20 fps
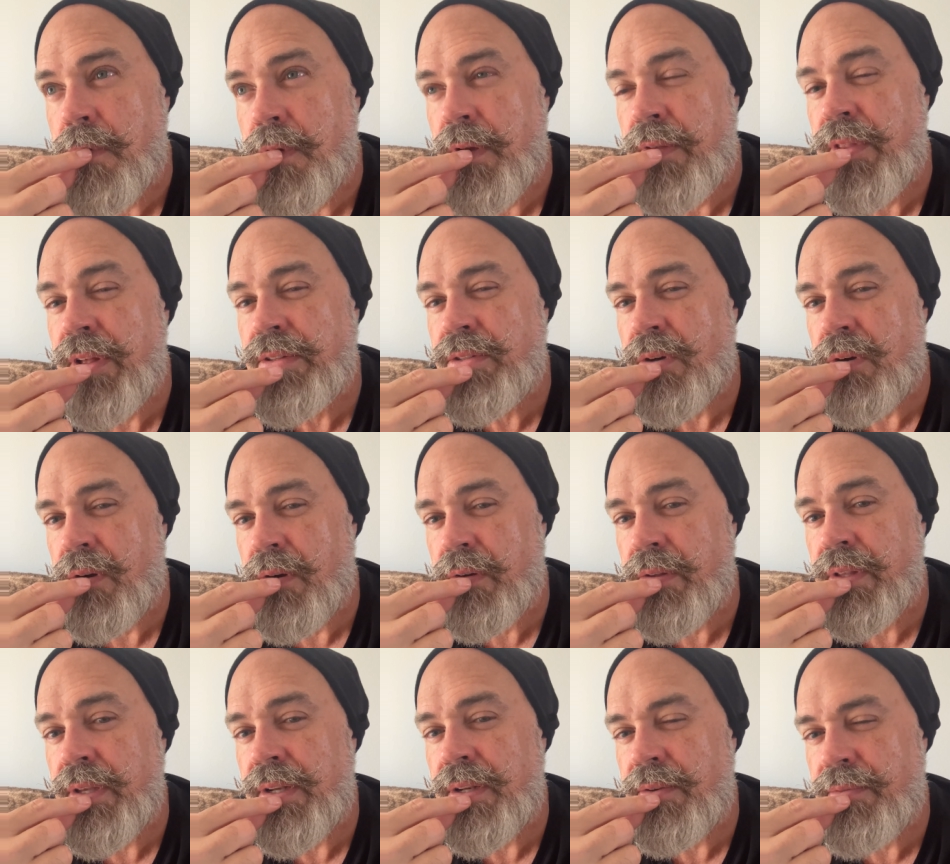And that's a
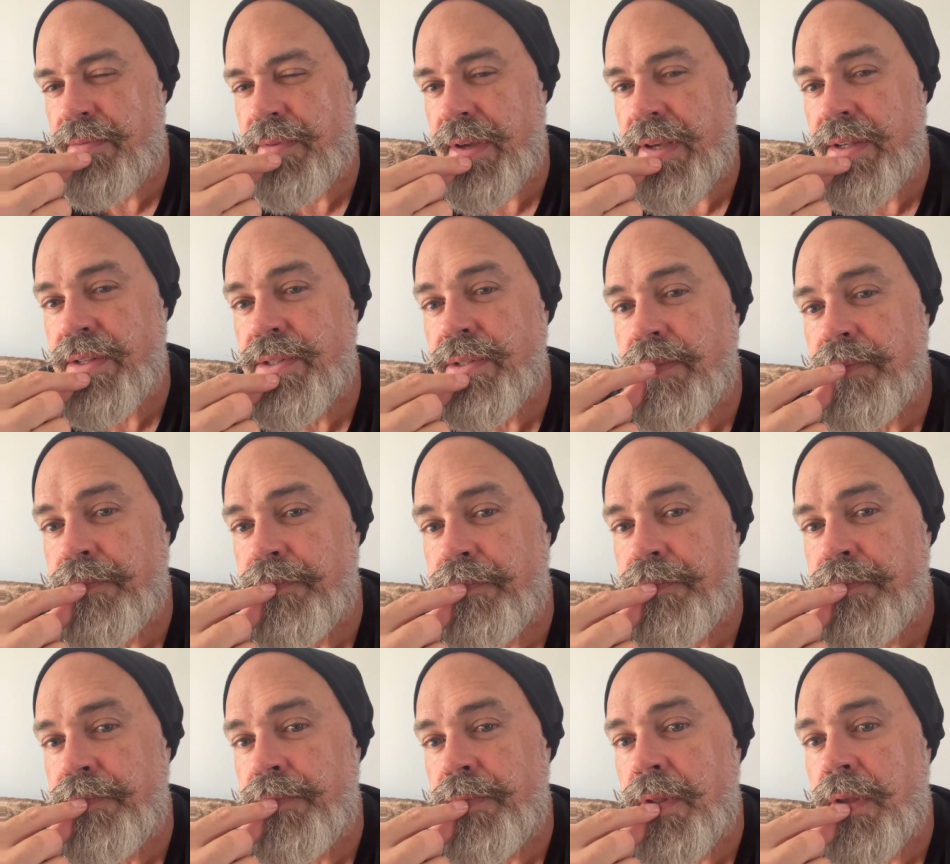hard thing to face.
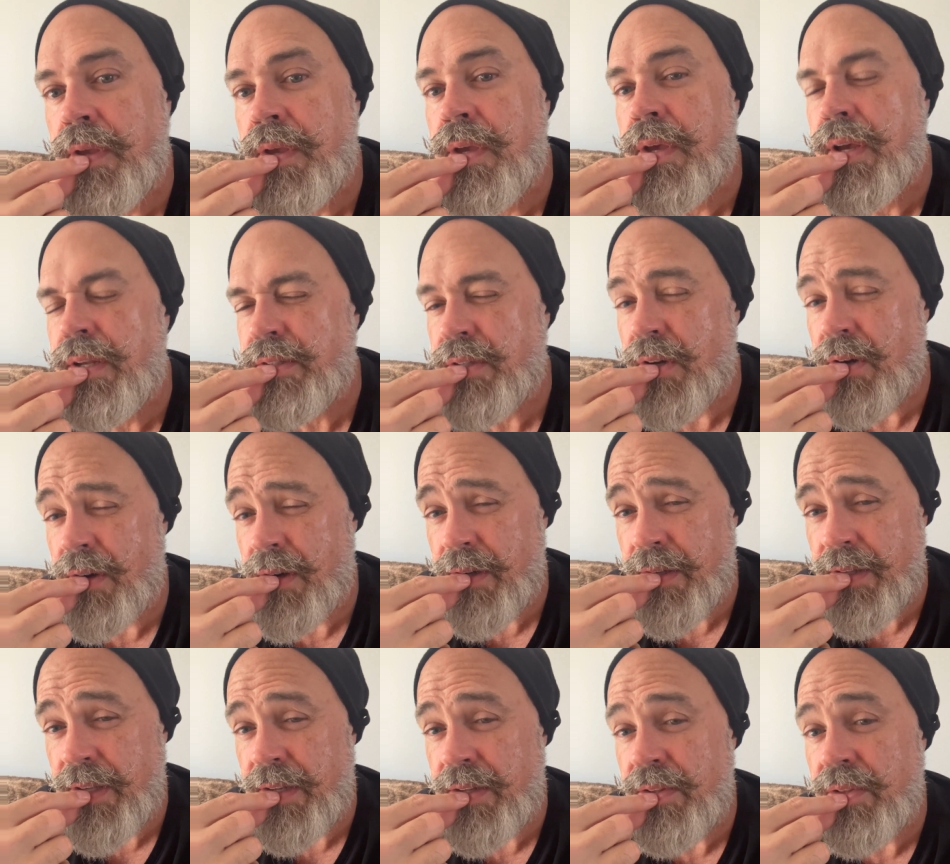It's a
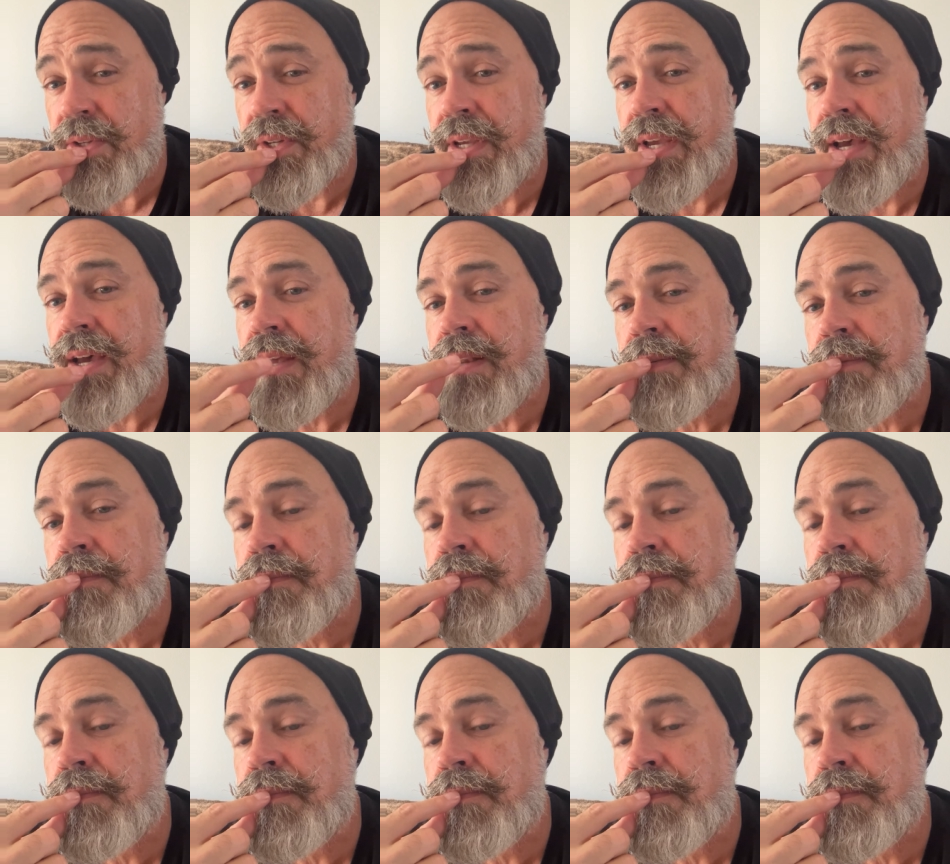hard thing to look at.